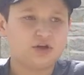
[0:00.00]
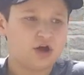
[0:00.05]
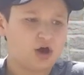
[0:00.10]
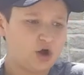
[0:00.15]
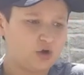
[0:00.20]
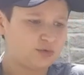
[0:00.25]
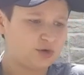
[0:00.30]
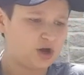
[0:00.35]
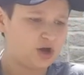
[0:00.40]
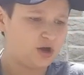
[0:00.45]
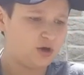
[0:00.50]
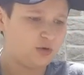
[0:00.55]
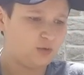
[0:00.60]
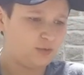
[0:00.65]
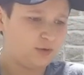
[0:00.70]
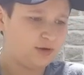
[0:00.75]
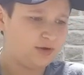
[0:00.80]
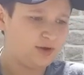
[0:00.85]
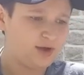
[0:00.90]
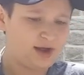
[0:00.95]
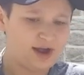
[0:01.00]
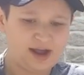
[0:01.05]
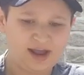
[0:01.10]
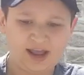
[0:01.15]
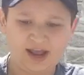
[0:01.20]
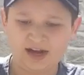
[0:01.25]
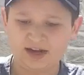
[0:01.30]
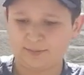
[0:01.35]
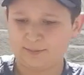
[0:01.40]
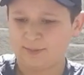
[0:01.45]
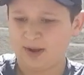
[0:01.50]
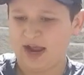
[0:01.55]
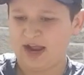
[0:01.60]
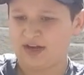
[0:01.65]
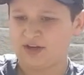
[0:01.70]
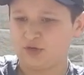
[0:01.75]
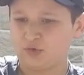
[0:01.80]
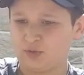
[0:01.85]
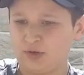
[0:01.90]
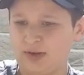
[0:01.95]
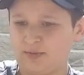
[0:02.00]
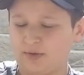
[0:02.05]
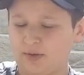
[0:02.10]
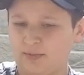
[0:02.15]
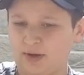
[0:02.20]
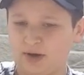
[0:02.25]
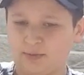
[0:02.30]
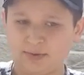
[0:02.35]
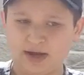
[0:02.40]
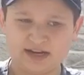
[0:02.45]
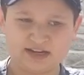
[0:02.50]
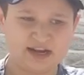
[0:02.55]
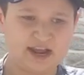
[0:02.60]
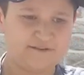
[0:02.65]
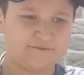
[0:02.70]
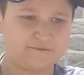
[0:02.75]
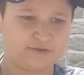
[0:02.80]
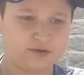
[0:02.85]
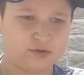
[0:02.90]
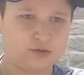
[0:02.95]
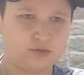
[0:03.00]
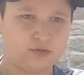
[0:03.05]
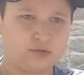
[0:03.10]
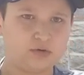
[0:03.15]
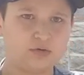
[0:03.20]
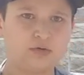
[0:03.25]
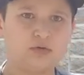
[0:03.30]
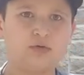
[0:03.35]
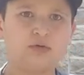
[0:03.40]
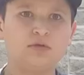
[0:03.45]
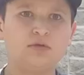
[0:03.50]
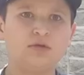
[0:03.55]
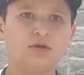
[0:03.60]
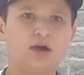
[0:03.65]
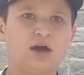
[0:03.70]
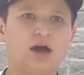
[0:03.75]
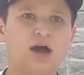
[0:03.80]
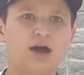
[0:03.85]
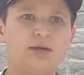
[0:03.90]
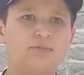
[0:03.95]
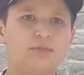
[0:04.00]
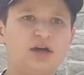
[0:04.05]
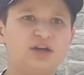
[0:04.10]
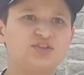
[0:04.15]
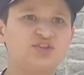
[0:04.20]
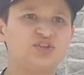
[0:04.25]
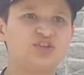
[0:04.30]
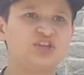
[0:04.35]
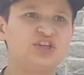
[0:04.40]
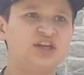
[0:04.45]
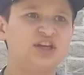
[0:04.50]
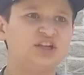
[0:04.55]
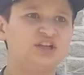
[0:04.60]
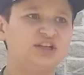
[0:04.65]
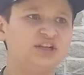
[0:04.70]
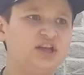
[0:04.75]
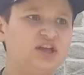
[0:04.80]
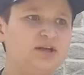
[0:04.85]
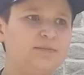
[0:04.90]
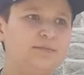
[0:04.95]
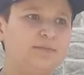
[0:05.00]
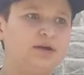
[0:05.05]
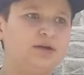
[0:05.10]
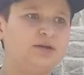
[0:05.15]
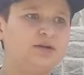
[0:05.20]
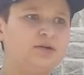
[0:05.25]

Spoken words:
"Oh no, I had a bad dream about my nephew. I must kill him."